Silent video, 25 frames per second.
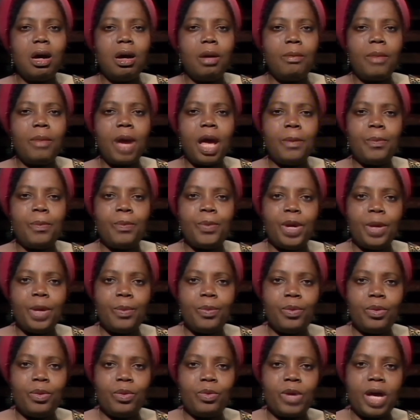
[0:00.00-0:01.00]
My
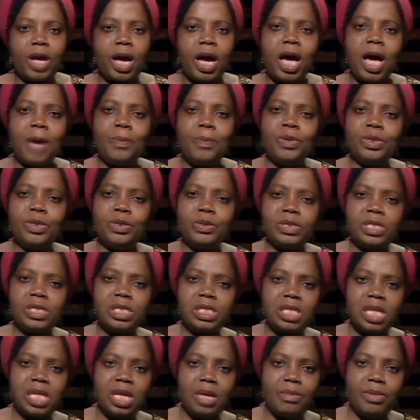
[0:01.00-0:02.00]
people were happy to
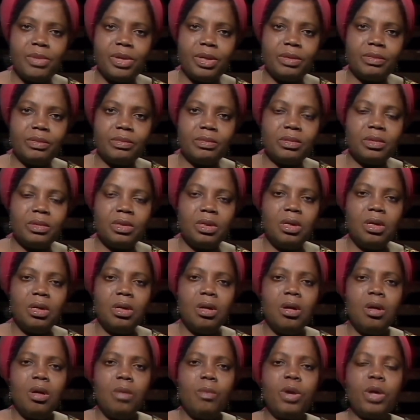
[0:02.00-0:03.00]
see me,
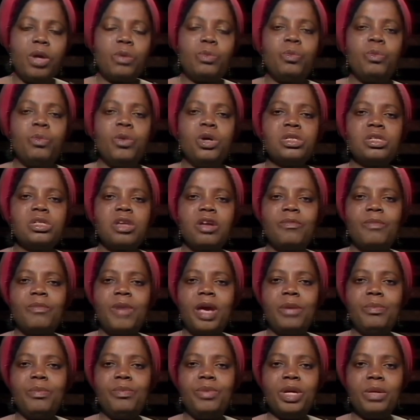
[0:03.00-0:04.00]
but most of
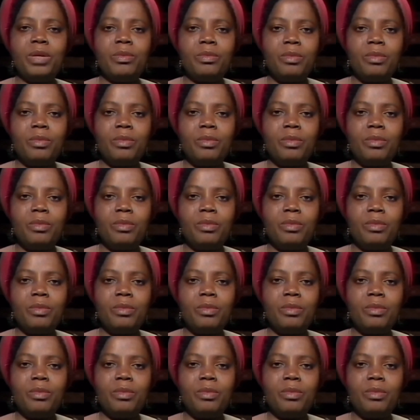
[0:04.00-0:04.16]
my big